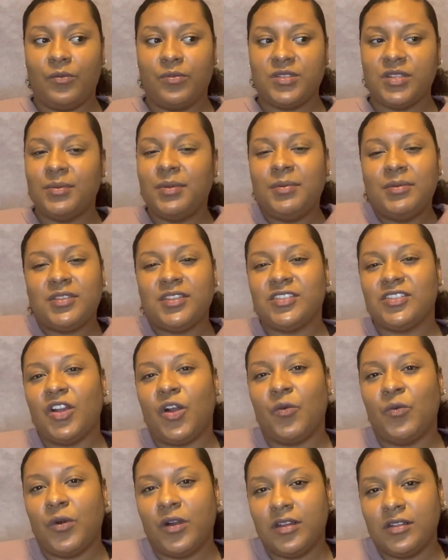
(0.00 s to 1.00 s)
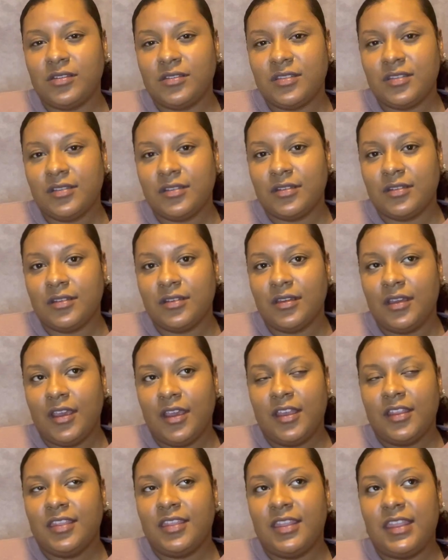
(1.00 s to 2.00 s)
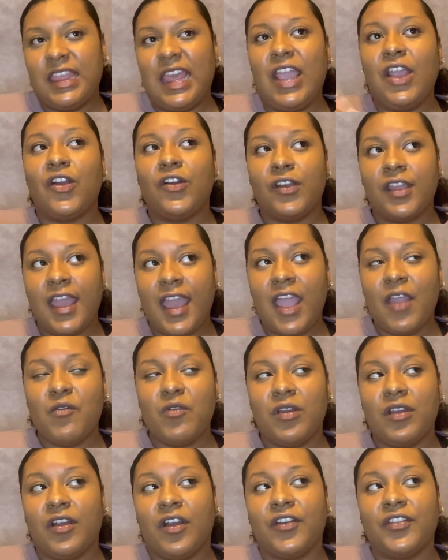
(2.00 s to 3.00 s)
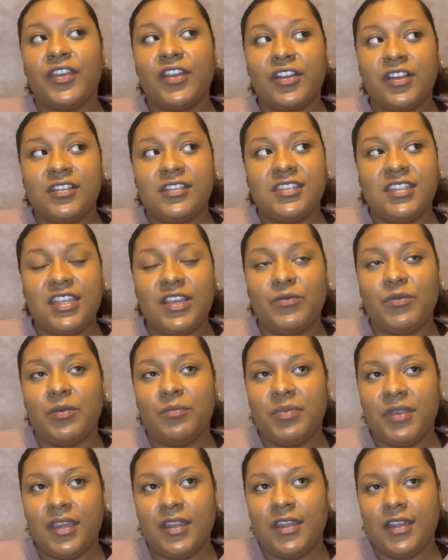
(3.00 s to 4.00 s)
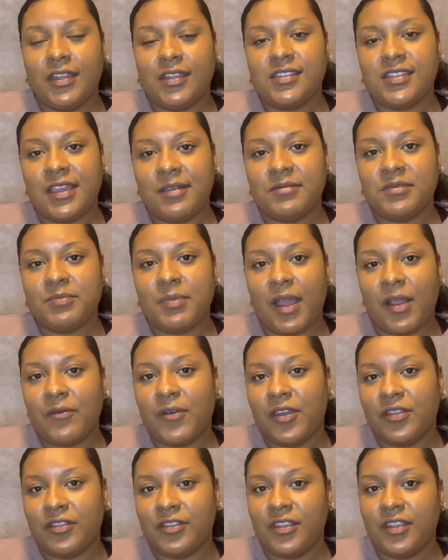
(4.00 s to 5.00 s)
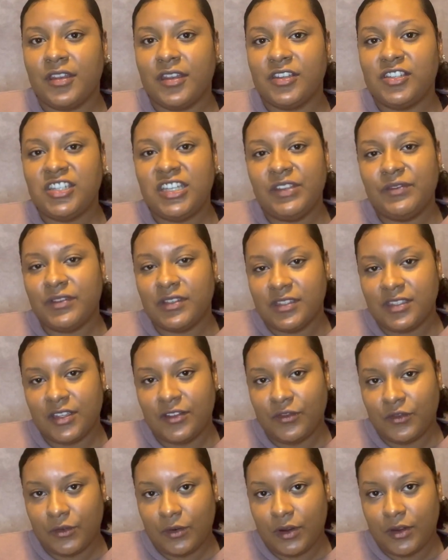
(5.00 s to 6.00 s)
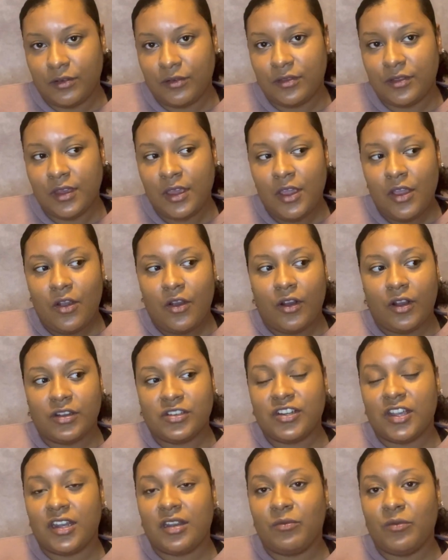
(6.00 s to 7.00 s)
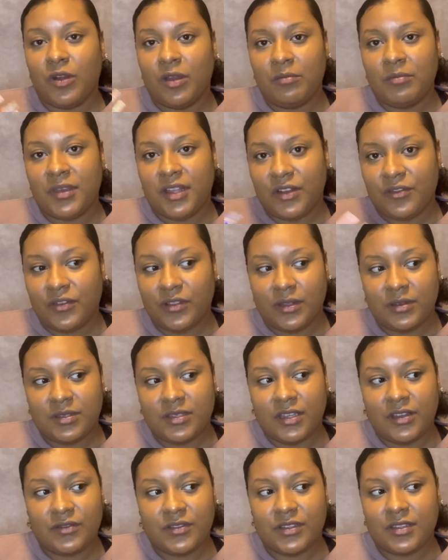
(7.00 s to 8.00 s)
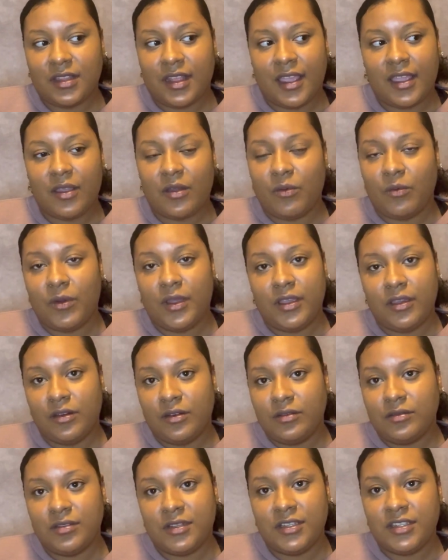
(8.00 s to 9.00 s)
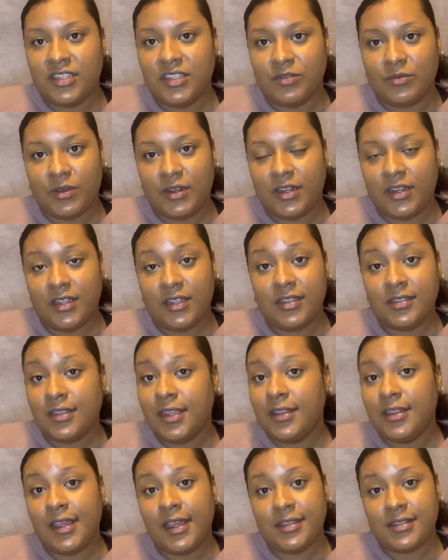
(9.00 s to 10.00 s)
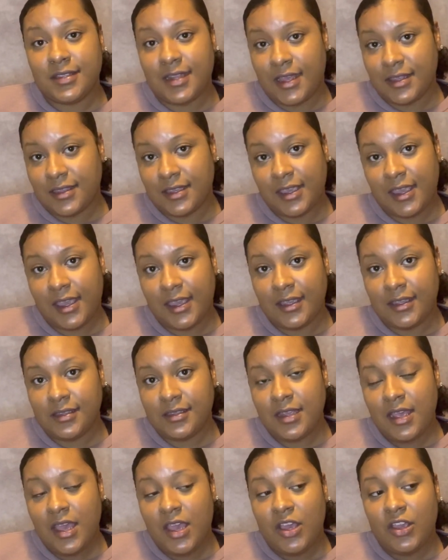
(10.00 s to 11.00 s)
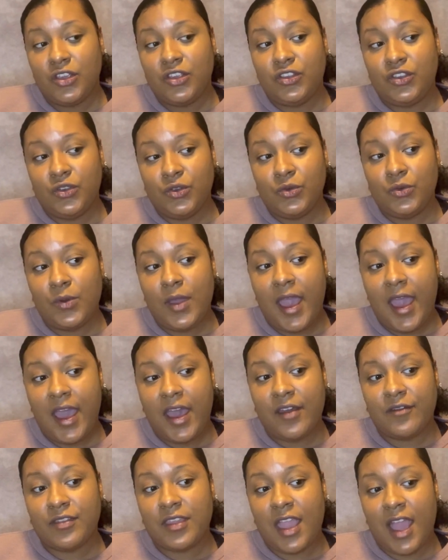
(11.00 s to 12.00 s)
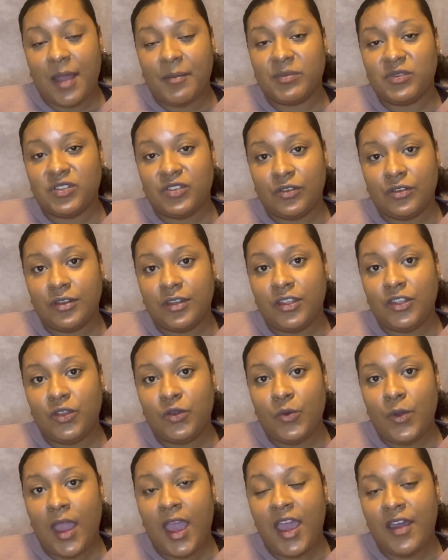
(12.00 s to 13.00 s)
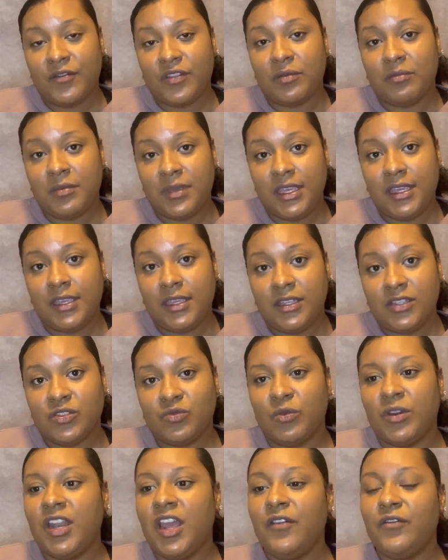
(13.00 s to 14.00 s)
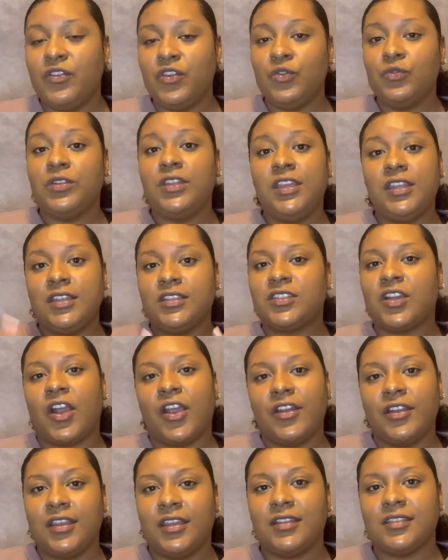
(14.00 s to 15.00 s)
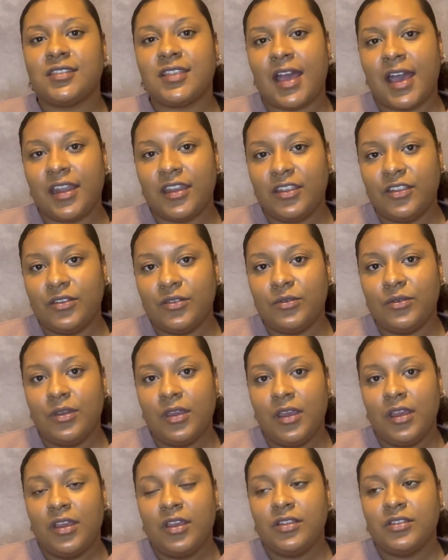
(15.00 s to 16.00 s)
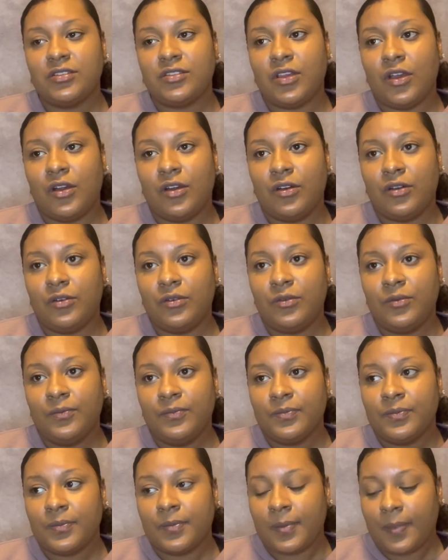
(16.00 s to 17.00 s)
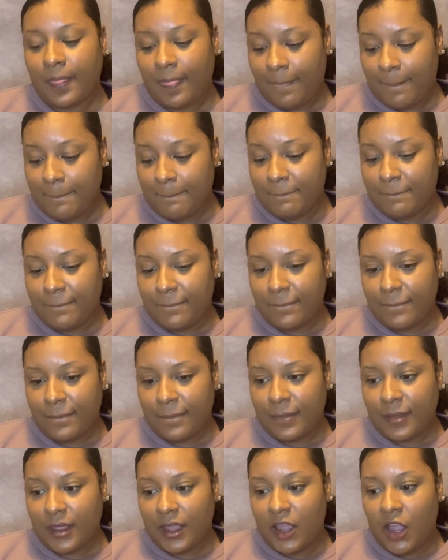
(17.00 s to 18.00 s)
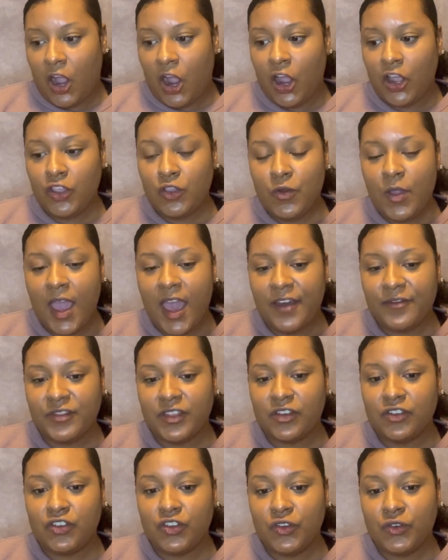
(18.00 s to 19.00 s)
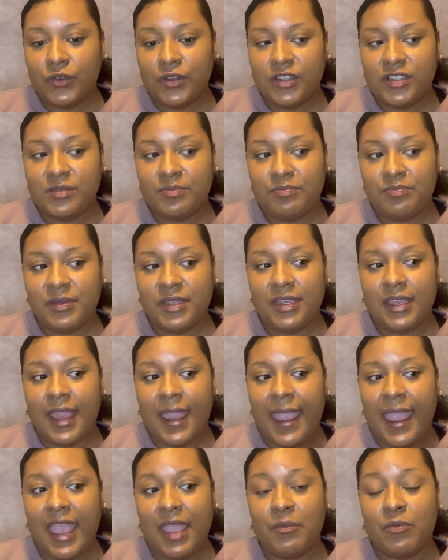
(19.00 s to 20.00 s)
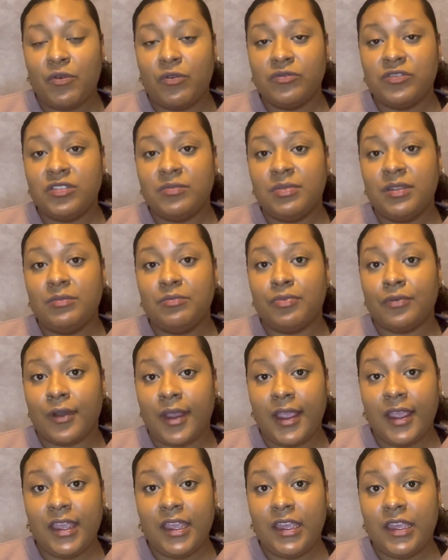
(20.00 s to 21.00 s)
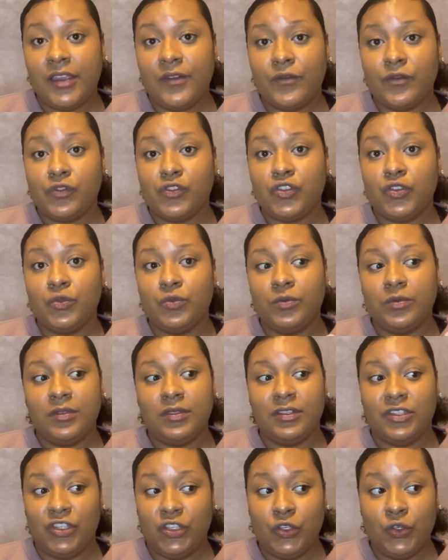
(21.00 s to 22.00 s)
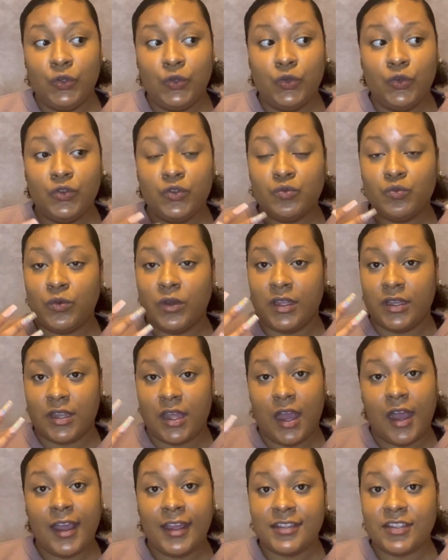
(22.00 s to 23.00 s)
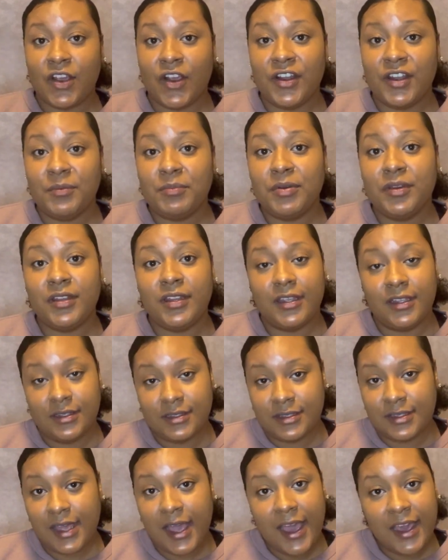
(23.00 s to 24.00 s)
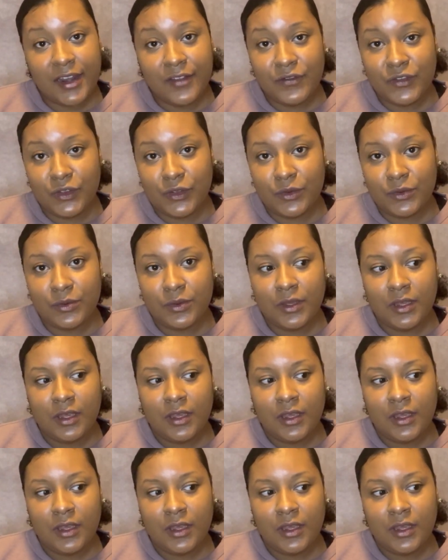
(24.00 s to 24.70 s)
Some people just don't want to. They're okay with, or they're content with being in the same spot rather than achieving self-growth or trying to want better for themselves. It's like, well, this is what it is. And that's not the case. You have the opportunity. You have the means. Whatever you need is already inside of you. So all you have to do is be able to be brave to use what God has already put inside of you